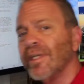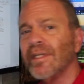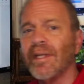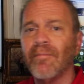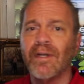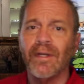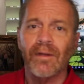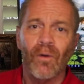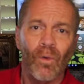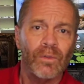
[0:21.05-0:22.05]
indemnity
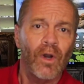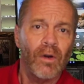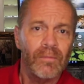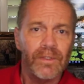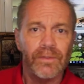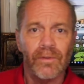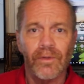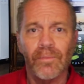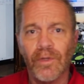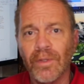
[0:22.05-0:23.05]
and a hold harmless
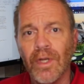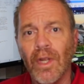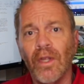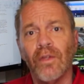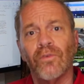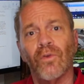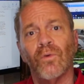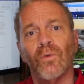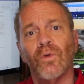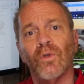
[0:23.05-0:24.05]
agreement.
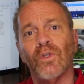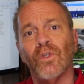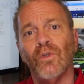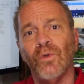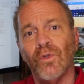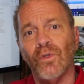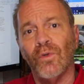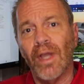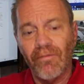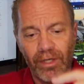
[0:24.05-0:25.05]
So
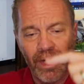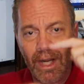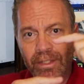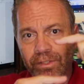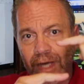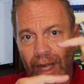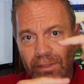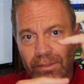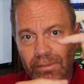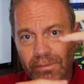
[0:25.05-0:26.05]
you have a
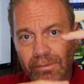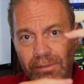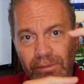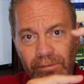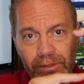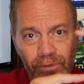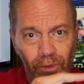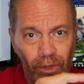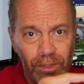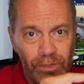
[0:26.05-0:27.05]
contract to
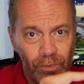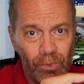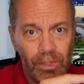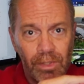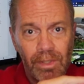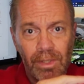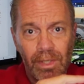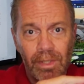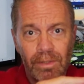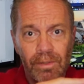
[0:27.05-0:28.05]
do all this work,
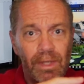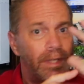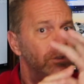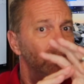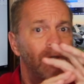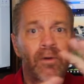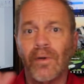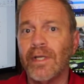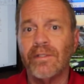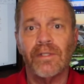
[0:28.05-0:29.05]
and you guys do a
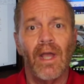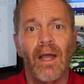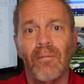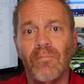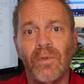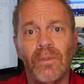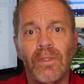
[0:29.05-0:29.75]
great job.